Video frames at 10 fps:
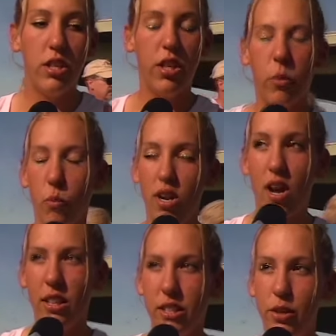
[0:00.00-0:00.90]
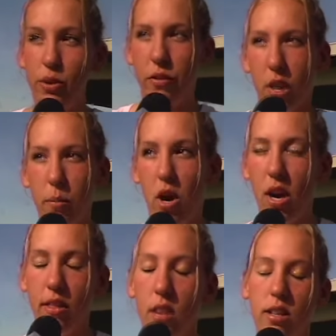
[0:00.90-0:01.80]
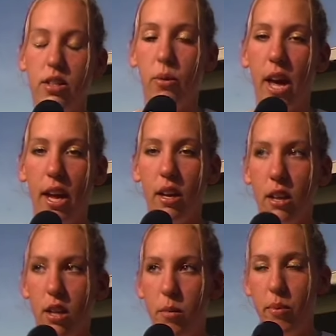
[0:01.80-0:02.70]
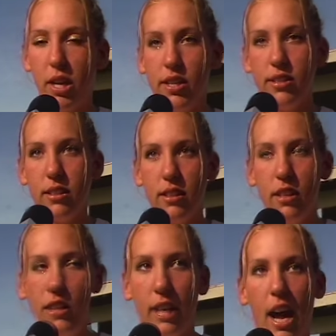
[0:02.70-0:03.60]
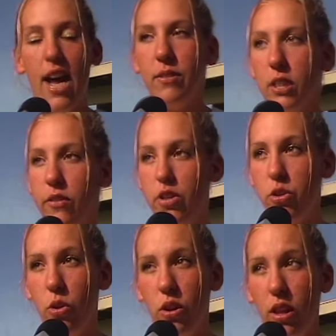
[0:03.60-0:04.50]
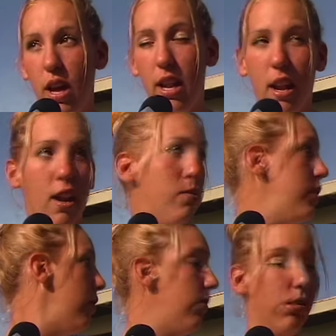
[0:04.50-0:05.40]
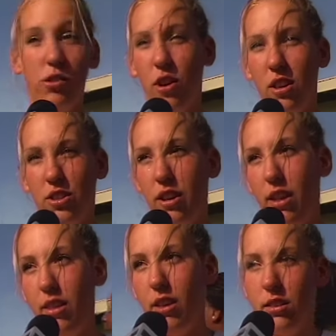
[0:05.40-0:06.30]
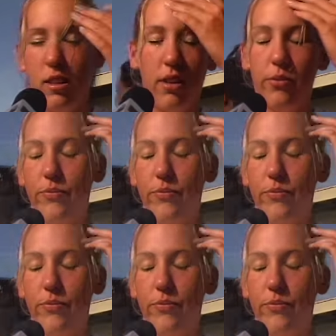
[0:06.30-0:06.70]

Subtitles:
to do and what not to do, if you're at a party, then it's okay. Because like I have self-control a lot, and I don't do drugs or anything, so.